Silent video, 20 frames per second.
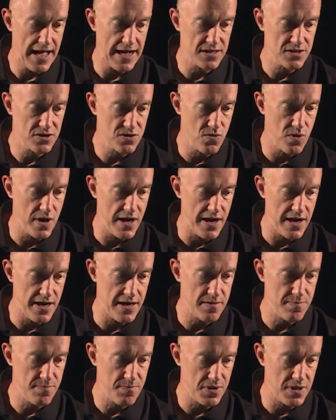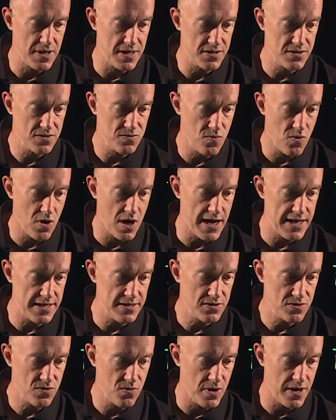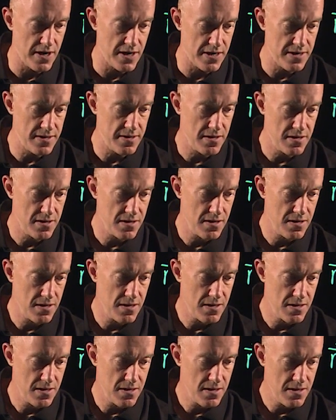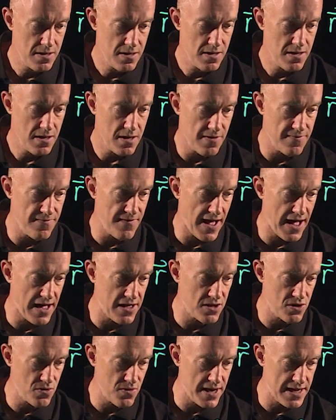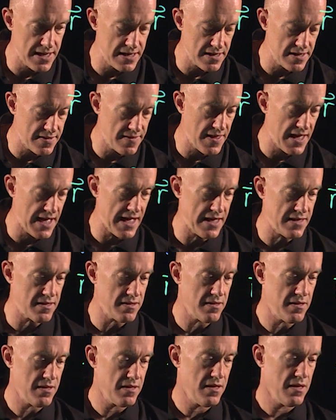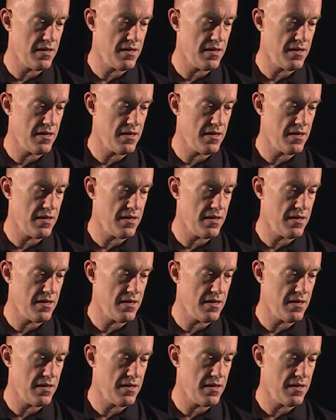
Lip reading: x squared plus y squared, evaluated then